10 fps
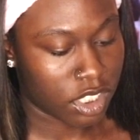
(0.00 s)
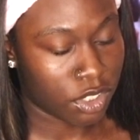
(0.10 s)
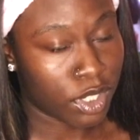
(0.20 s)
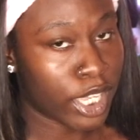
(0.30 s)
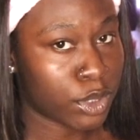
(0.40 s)

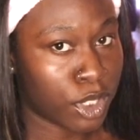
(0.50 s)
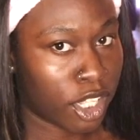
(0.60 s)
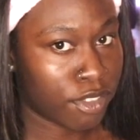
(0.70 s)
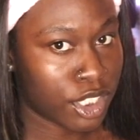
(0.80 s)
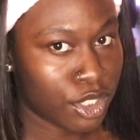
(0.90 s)
You guys will
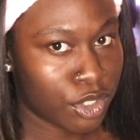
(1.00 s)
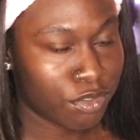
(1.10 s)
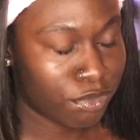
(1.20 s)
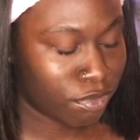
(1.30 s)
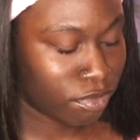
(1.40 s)
love it too.
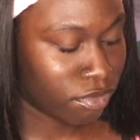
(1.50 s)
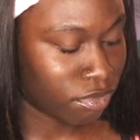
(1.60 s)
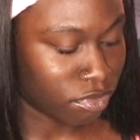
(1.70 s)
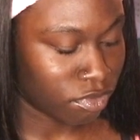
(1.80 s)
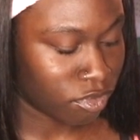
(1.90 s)

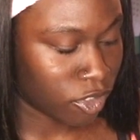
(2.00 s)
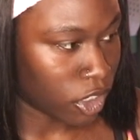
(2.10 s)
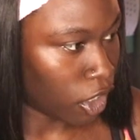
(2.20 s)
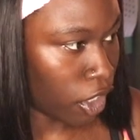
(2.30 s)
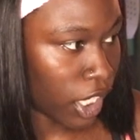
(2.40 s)

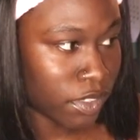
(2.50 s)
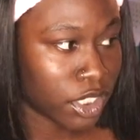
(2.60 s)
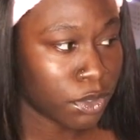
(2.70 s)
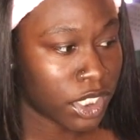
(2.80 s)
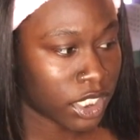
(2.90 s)
All you have
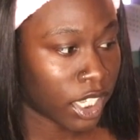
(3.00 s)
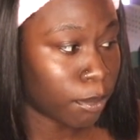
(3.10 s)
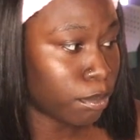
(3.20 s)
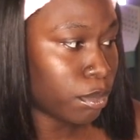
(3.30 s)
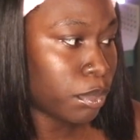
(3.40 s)
to do is
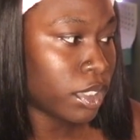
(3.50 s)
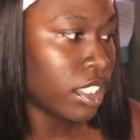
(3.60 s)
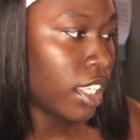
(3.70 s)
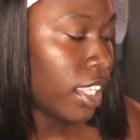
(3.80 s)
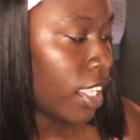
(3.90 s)
shop.
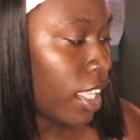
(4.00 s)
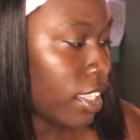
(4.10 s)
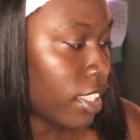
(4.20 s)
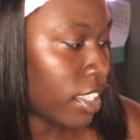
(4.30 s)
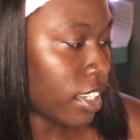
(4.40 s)

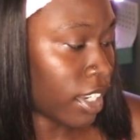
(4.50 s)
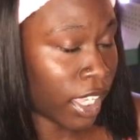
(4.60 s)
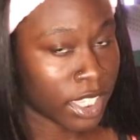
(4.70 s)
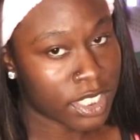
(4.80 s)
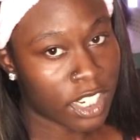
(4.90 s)

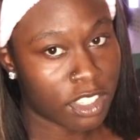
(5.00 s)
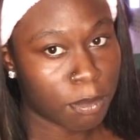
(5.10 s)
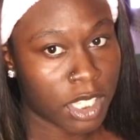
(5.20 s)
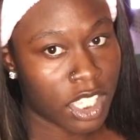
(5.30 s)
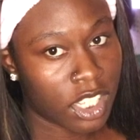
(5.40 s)
Like I said at
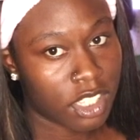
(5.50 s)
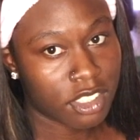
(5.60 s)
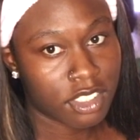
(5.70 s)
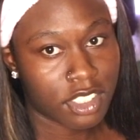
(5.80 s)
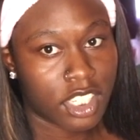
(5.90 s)
the beginning,
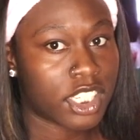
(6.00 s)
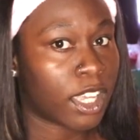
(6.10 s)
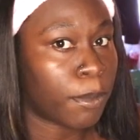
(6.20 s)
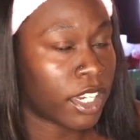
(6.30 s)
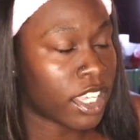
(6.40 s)

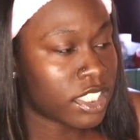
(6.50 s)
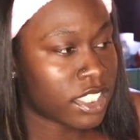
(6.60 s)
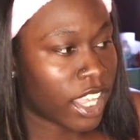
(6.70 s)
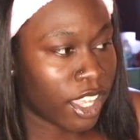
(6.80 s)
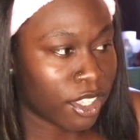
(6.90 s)
shop at Yes
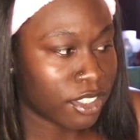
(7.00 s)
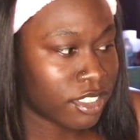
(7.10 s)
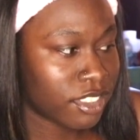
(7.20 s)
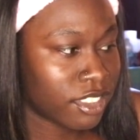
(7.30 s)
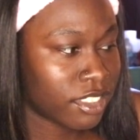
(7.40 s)
Style
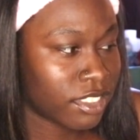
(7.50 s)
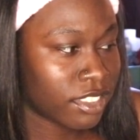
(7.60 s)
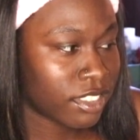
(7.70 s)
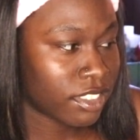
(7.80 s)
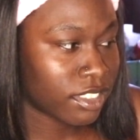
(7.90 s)

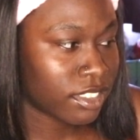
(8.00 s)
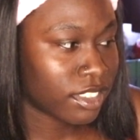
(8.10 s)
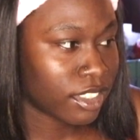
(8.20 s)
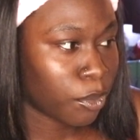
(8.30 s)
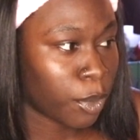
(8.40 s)

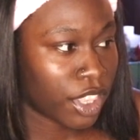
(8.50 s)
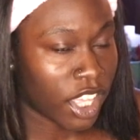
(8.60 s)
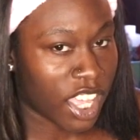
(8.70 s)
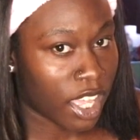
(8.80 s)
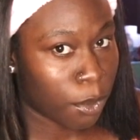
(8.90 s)
with
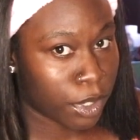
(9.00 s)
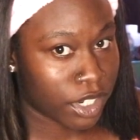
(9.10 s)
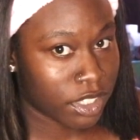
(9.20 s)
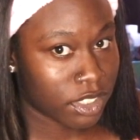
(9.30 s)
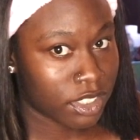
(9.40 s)

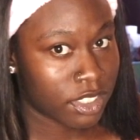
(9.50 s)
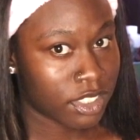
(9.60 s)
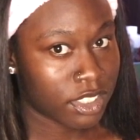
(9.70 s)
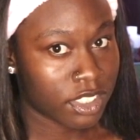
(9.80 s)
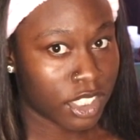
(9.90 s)
our
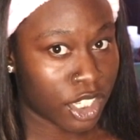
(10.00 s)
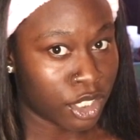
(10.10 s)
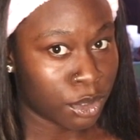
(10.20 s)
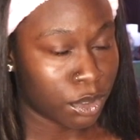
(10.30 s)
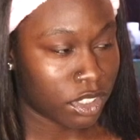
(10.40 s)

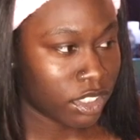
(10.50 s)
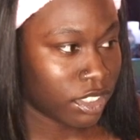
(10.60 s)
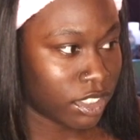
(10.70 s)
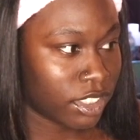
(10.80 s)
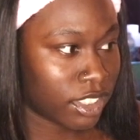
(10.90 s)
code
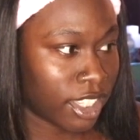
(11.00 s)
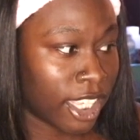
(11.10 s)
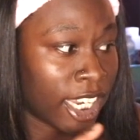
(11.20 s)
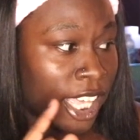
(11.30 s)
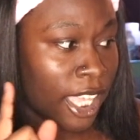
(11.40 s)

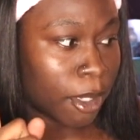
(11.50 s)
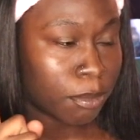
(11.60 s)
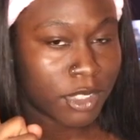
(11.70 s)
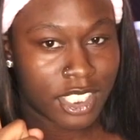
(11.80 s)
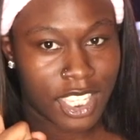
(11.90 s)

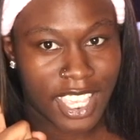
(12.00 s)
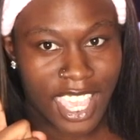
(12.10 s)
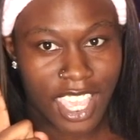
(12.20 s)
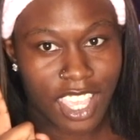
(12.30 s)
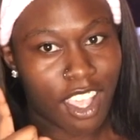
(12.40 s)
glam
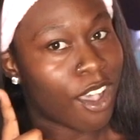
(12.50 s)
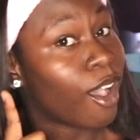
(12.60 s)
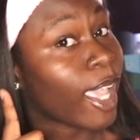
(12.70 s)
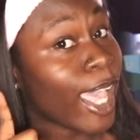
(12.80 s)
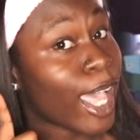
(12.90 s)
tk
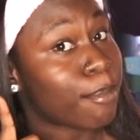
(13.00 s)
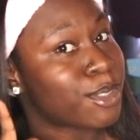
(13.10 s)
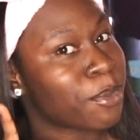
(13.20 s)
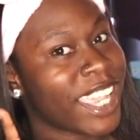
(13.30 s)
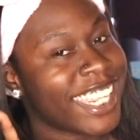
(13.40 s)
all
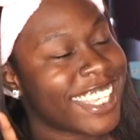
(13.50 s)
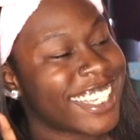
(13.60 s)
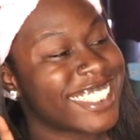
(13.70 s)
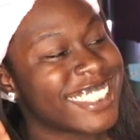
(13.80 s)
caps right here